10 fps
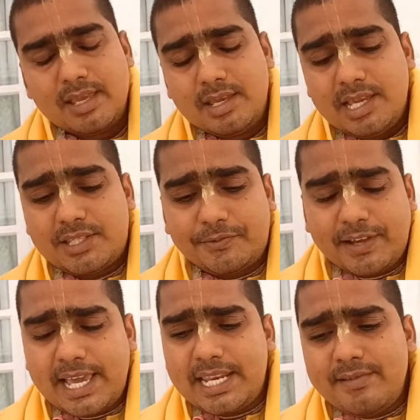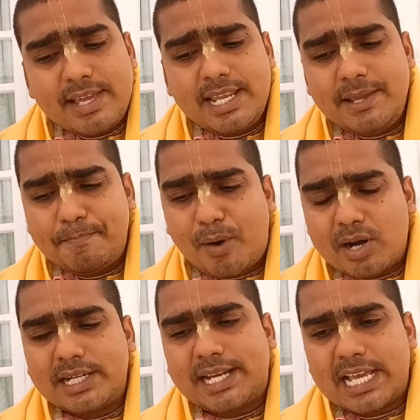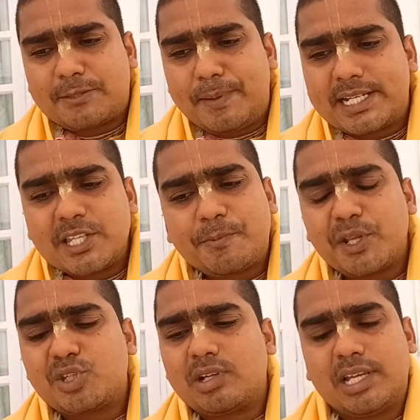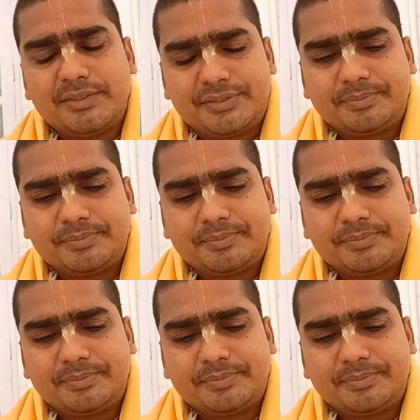is very, very important aspect in spiritual life.